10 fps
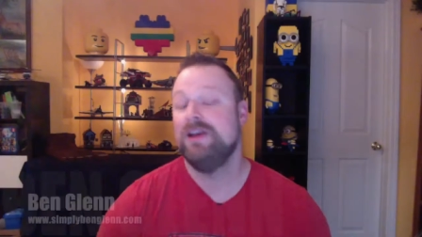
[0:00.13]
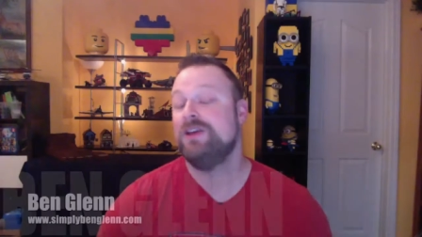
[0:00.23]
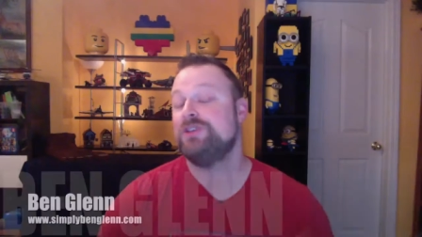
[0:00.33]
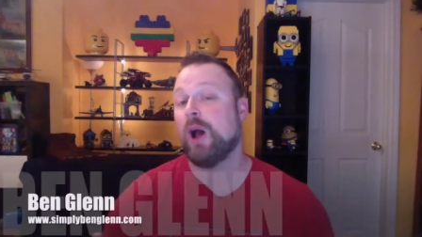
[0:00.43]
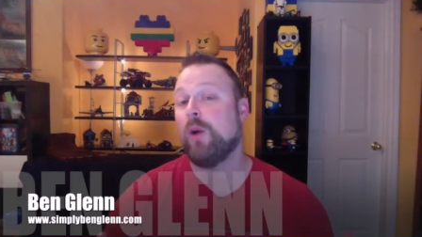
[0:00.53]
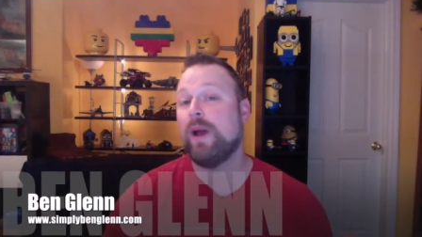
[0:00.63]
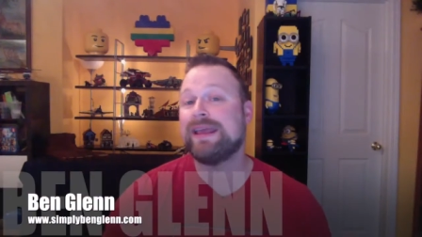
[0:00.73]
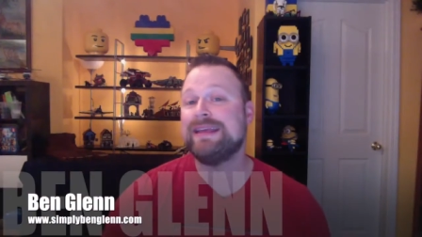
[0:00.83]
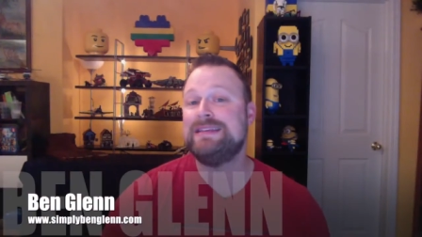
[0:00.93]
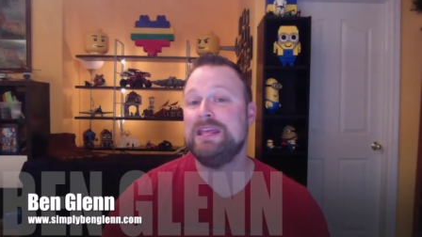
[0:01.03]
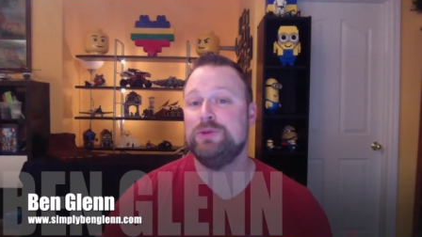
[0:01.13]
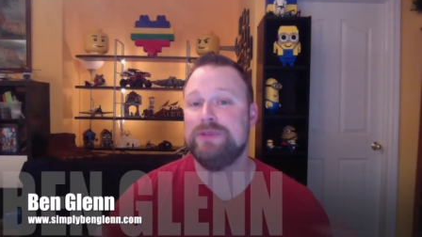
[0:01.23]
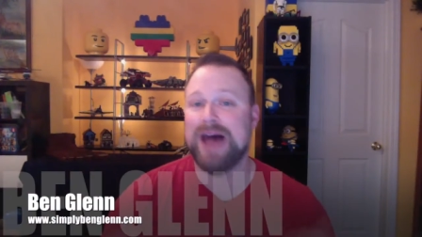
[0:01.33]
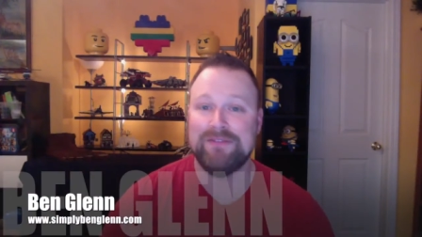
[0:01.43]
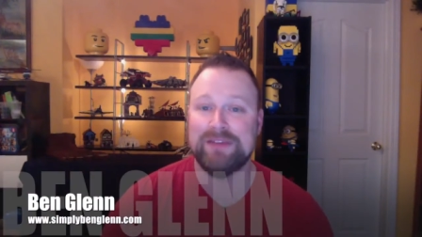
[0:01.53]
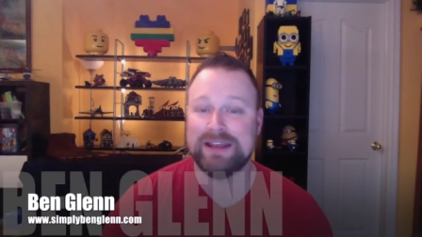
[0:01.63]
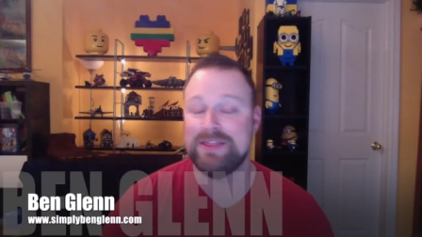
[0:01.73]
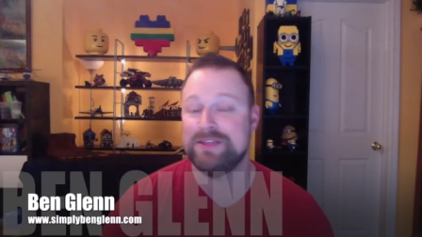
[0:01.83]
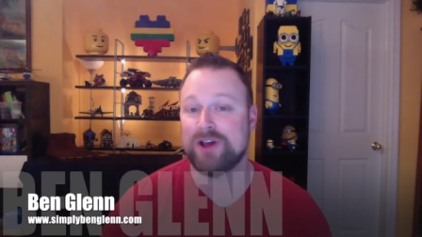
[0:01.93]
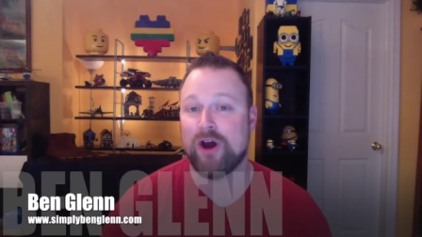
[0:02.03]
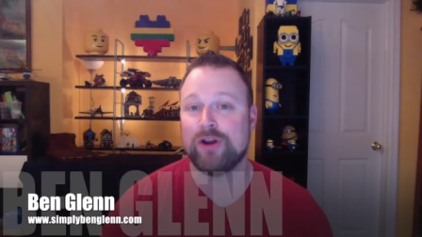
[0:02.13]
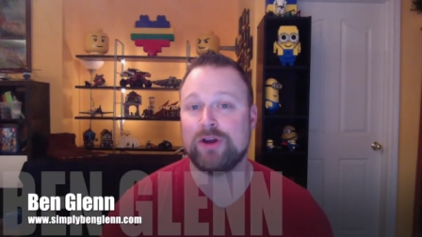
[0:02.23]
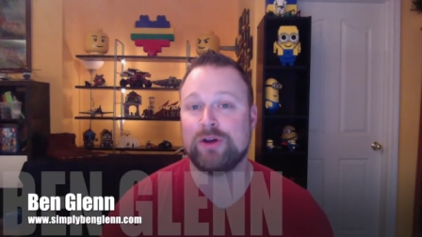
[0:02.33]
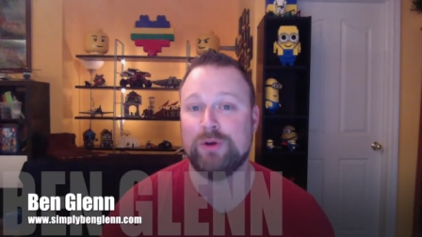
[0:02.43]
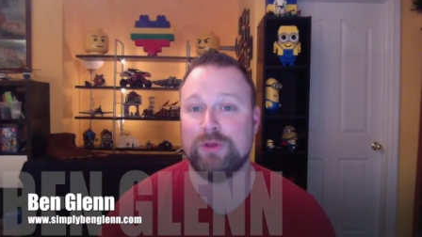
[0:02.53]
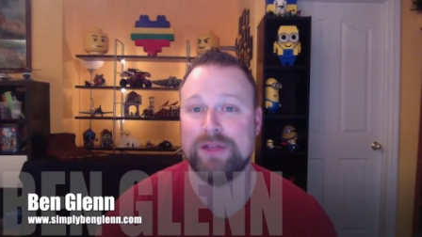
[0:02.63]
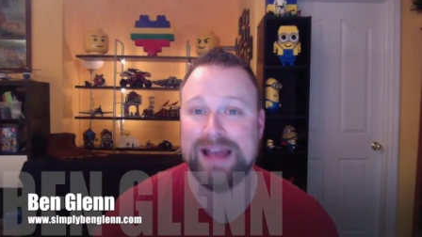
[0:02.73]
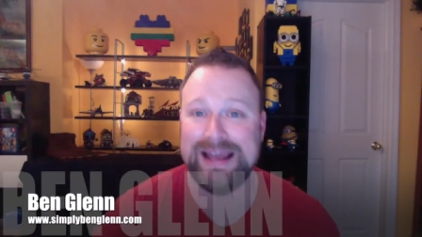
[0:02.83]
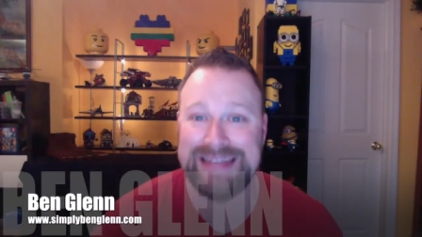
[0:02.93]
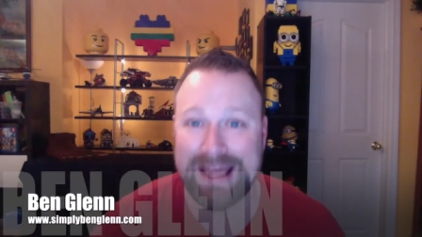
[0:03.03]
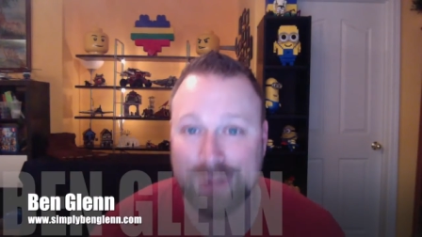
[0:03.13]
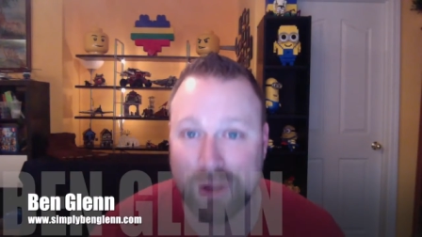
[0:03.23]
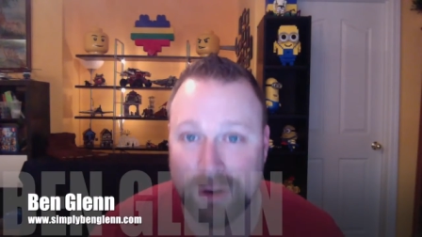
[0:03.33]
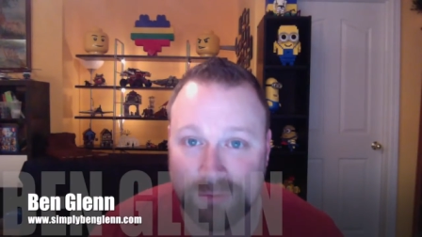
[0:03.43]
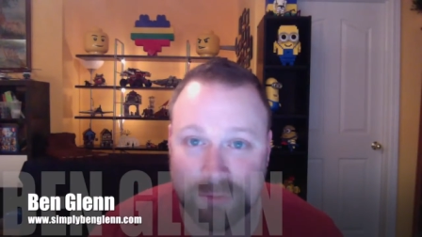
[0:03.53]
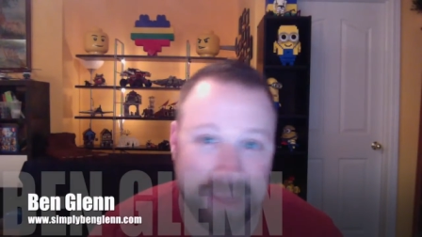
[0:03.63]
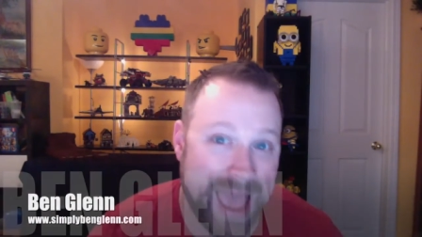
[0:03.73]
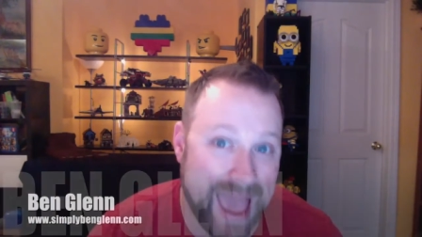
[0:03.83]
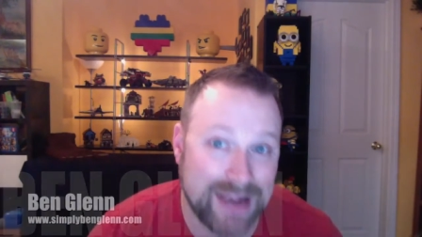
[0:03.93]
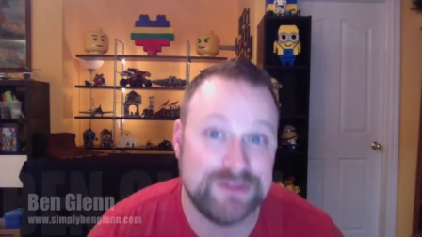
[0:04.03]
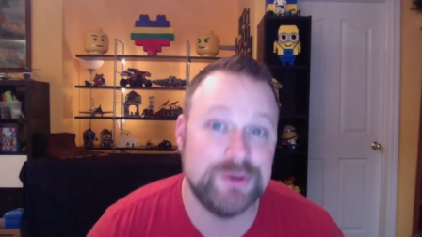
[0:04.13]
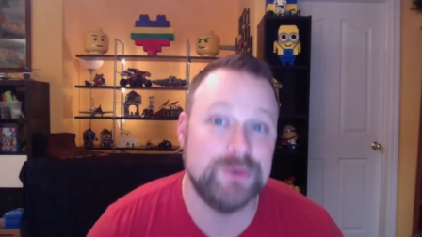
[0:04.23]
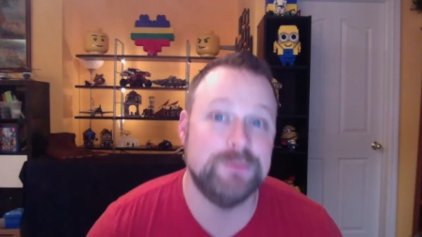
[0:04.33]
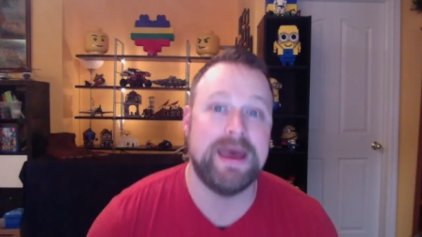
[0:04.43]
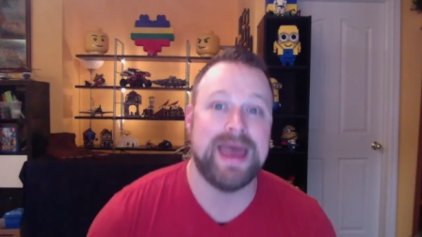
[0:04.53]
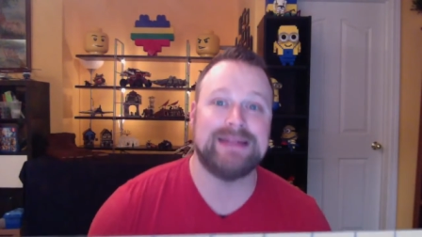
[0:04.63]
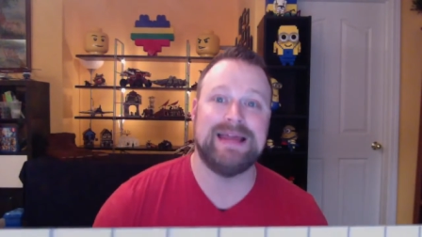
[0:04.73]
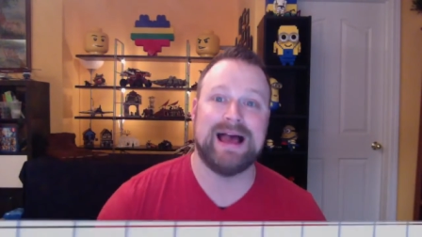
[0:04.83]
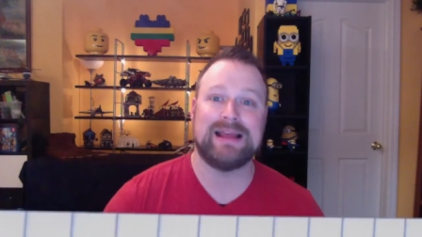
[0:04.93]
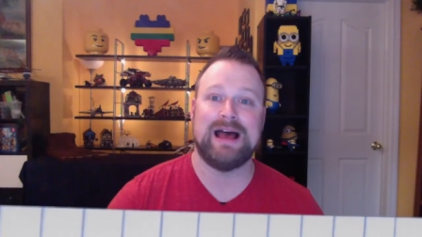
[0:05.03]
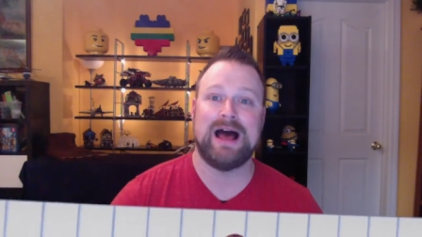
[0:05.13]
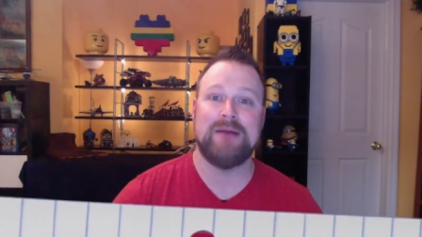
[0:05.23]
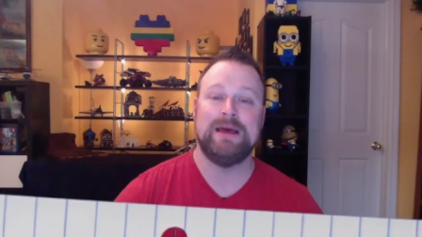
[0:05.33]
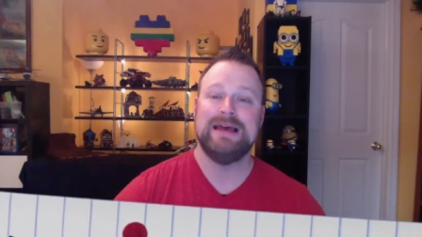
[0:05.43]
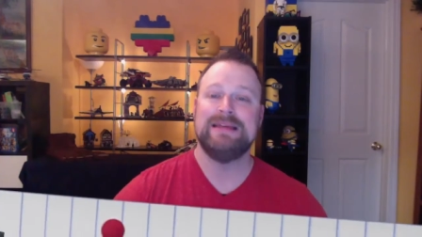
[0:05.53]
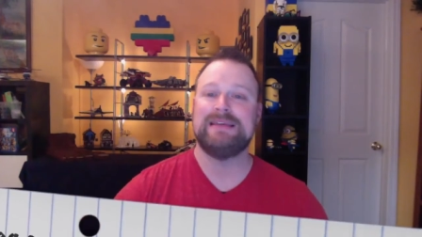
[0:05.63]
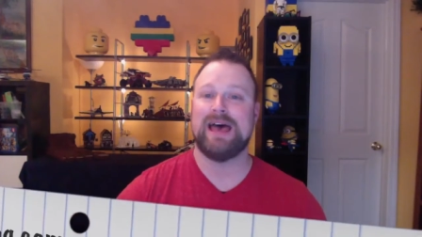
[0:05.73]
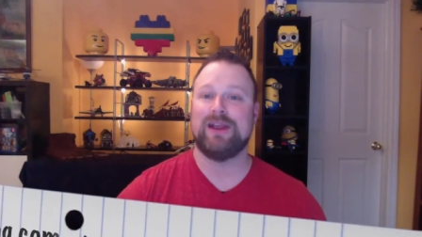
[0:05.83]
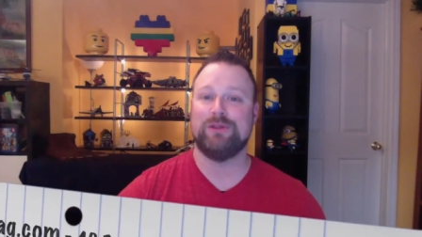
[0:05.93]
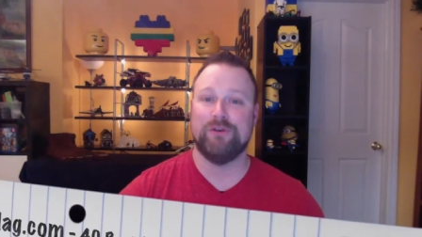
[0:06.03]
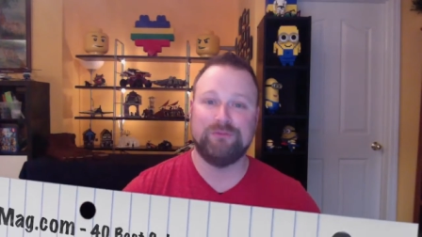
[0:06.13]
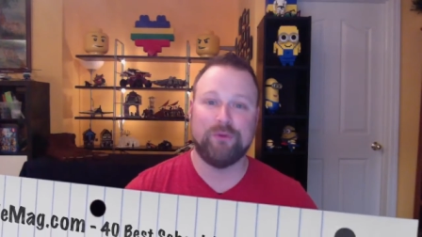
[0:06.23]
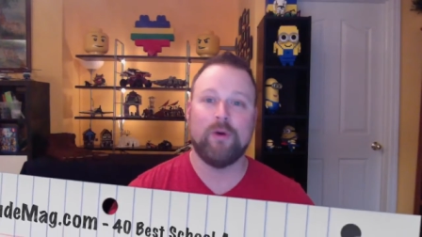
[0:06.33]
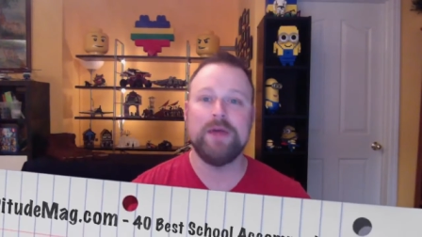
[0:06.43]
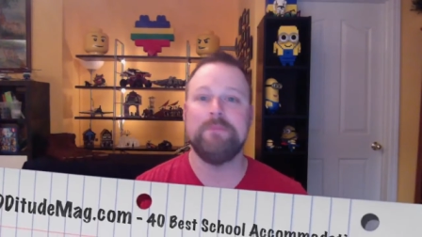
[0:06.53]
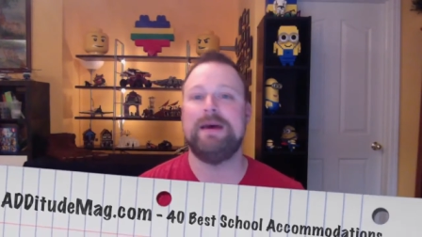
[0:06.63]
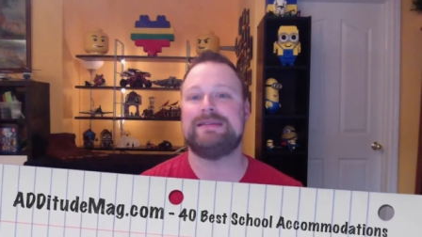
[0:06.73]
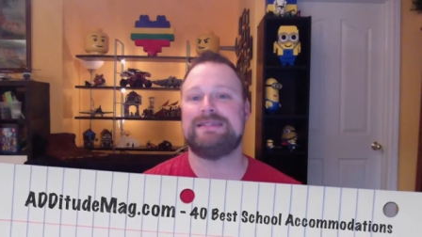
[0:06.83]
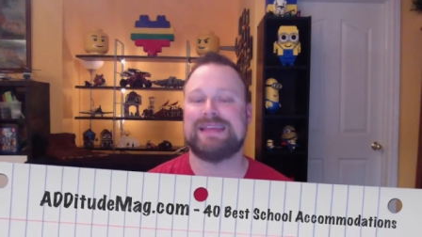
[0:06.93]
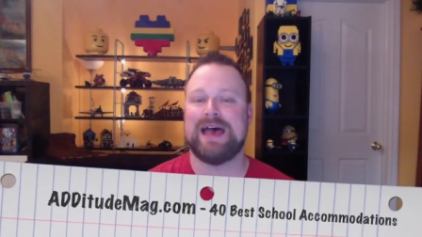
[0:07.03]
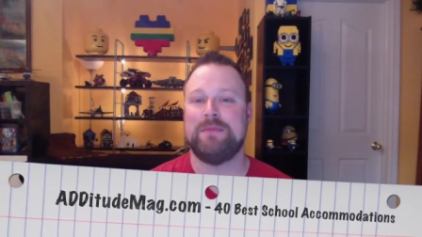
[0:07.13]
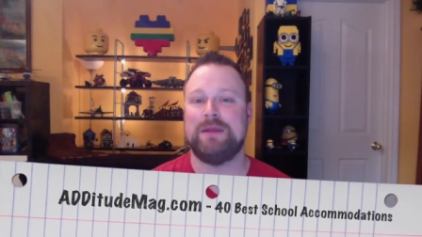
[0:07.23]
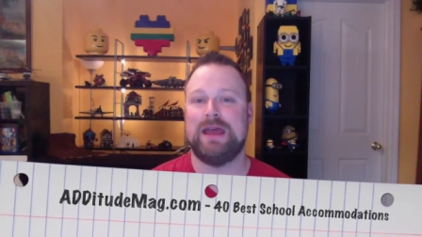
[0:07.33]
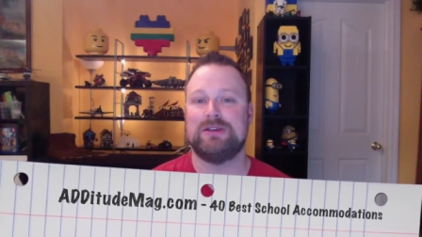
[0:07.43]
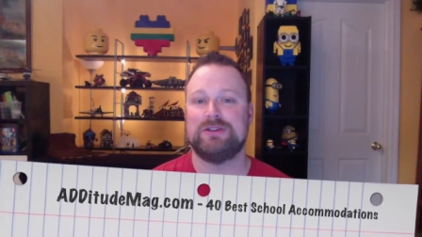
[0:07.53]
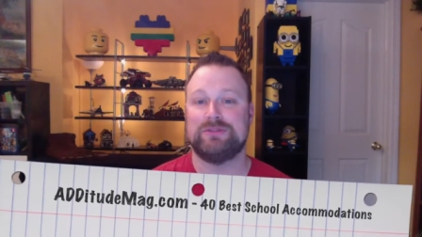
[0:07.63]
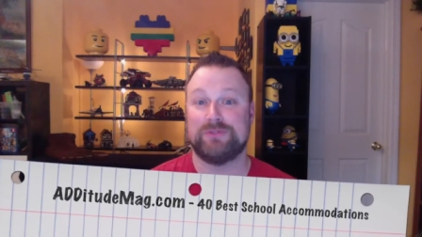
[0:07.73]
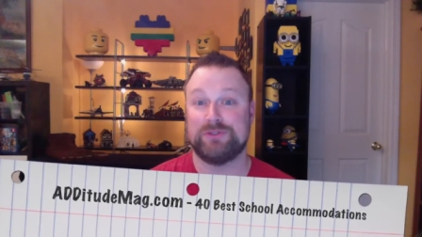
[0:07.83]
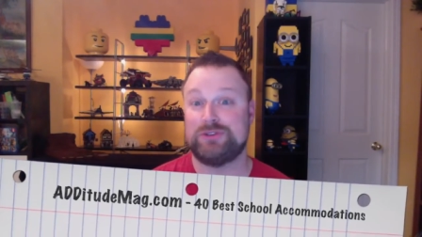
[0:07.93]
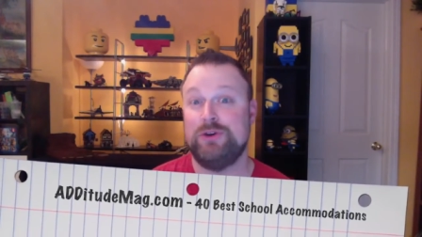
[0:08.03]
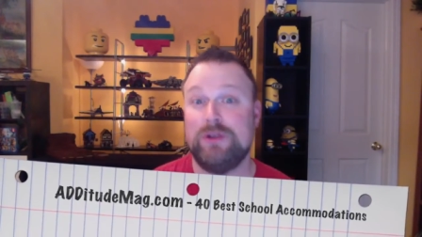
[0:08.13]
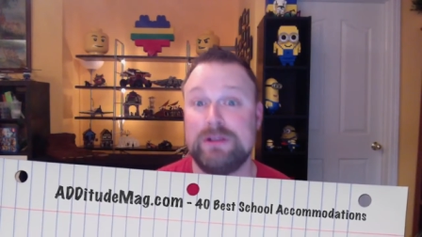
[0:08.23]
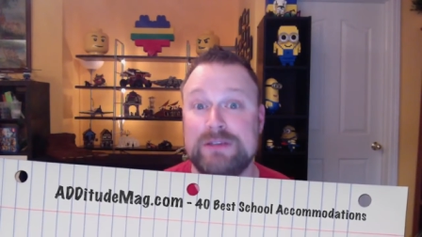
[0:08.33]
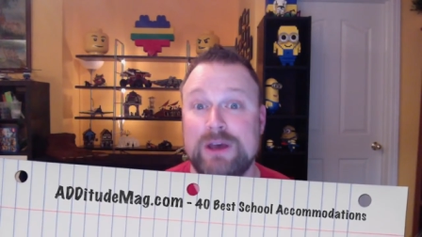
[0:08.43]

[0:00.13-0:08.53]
So I want to continue diving into this article that I downloaded from attitudemag.com titled The 40 Best Accommodations for Students